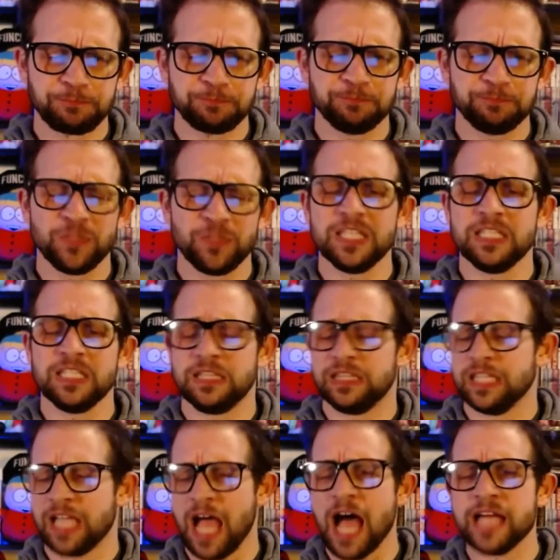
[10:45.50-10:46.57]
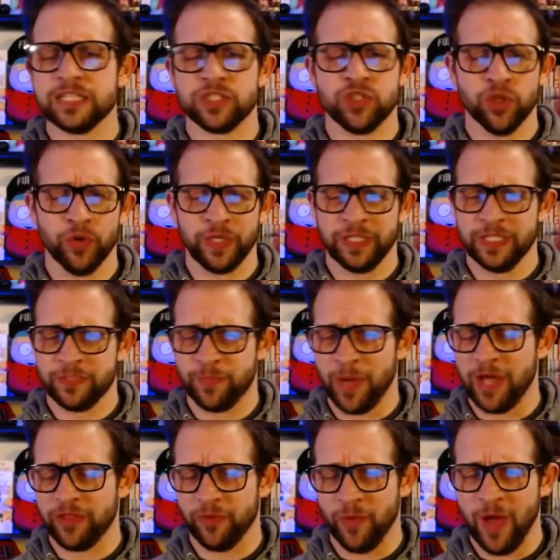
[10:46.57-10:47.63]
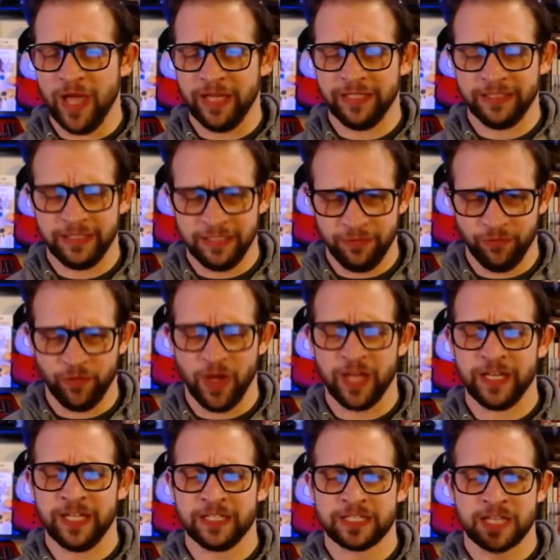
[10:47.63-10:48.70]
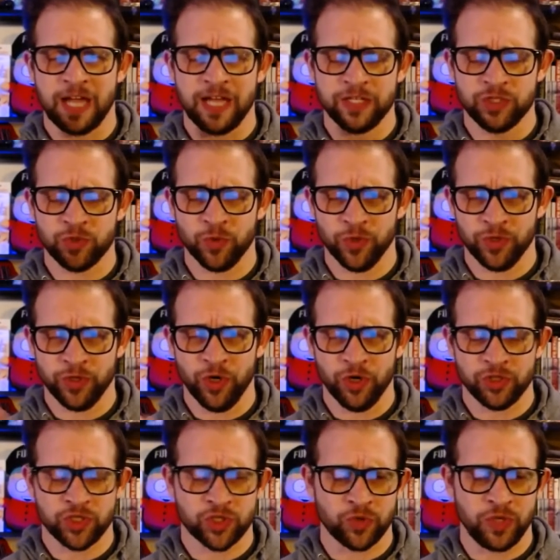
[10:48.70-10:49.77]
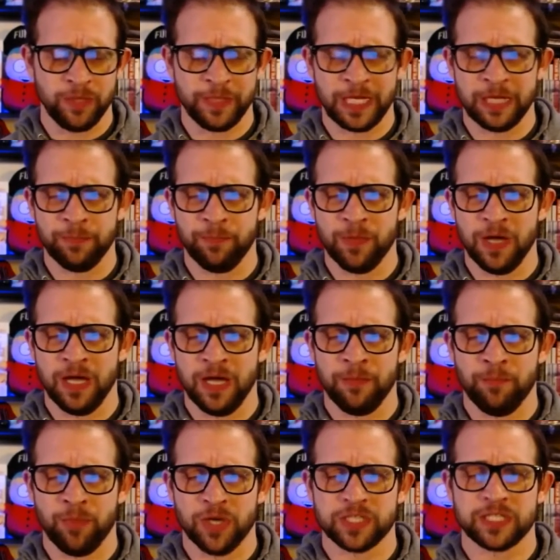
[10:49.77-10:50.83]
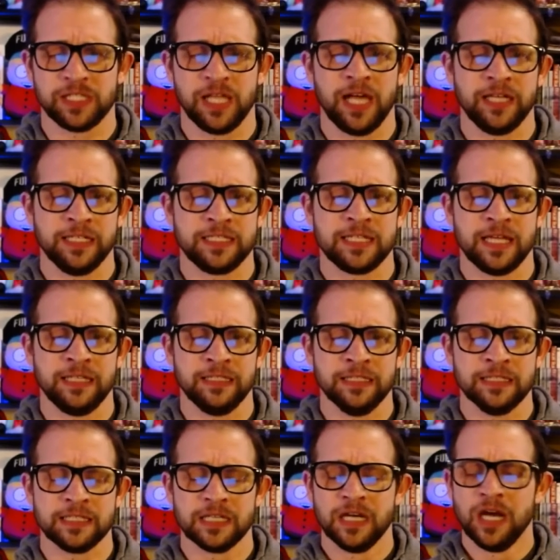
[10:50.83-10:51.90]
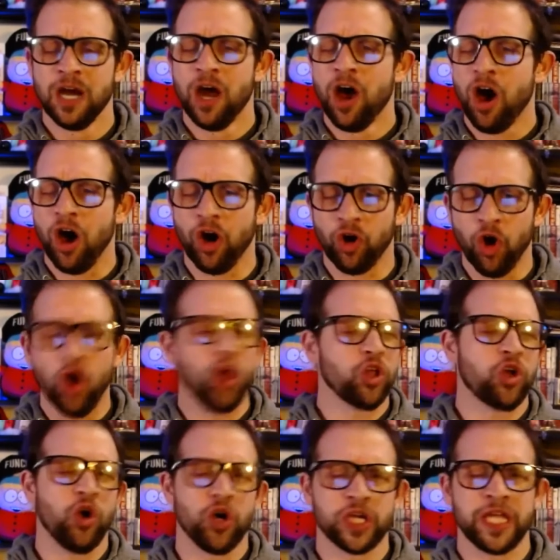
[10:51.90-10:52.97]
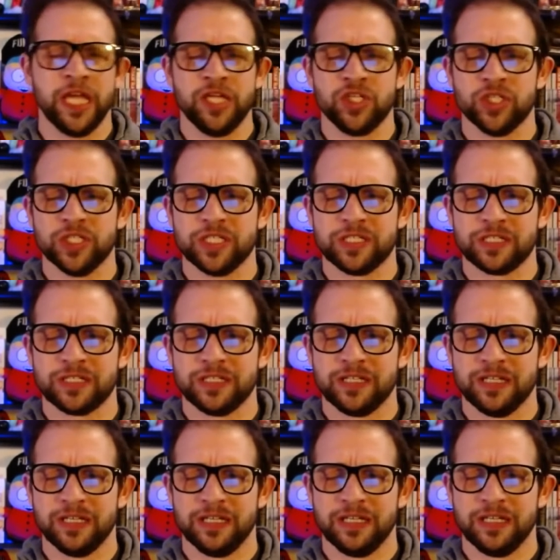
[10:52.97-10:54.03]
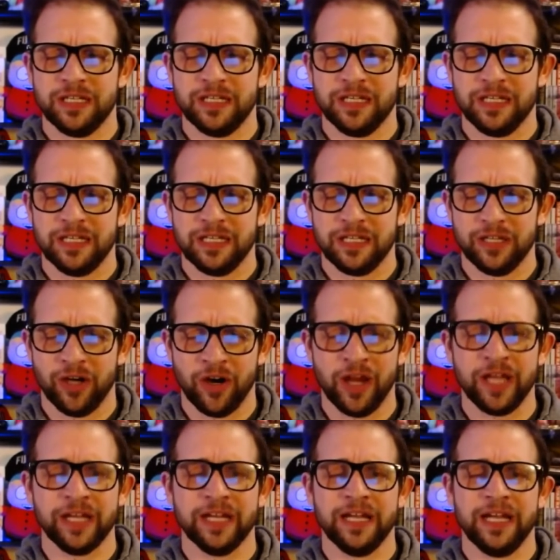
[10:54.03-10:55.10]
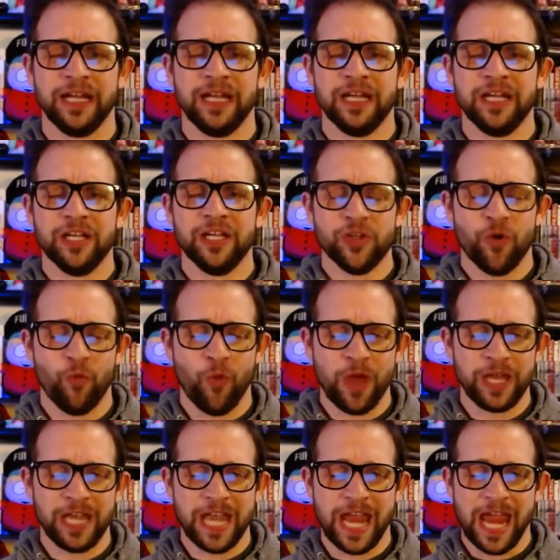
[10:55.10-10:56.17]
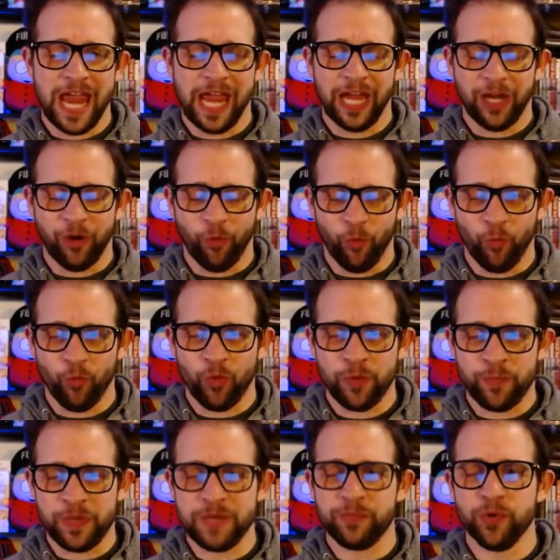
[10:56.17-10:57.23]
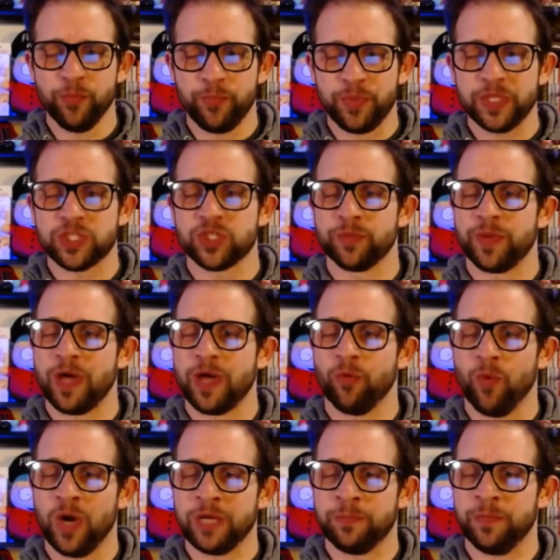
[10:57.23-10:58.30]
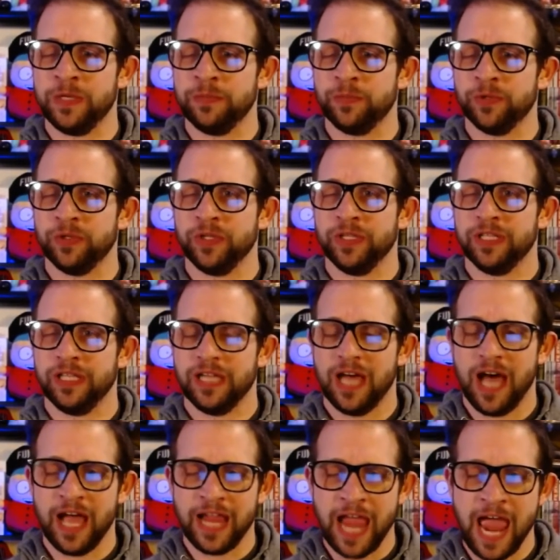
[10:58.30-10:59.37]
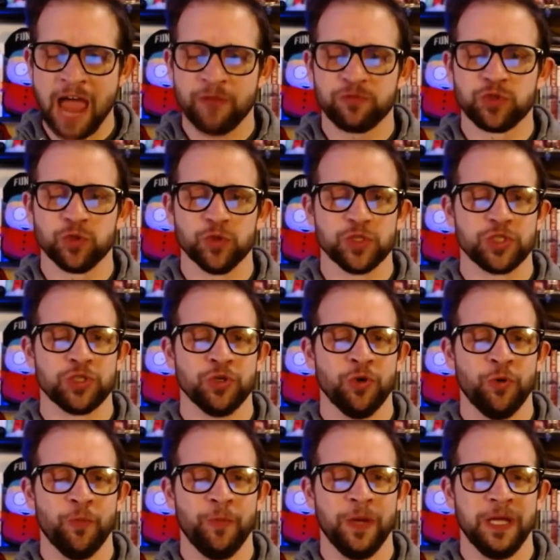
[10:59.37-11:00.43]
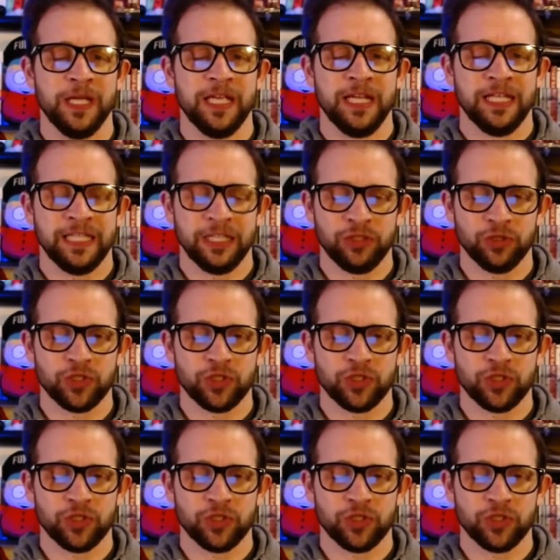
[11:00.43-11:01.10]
the guys doing this, by the way, the finance guys who are screaming at bus line attendants, are all Caucasians. All right, when when people bitch about white people, I have to assume that they're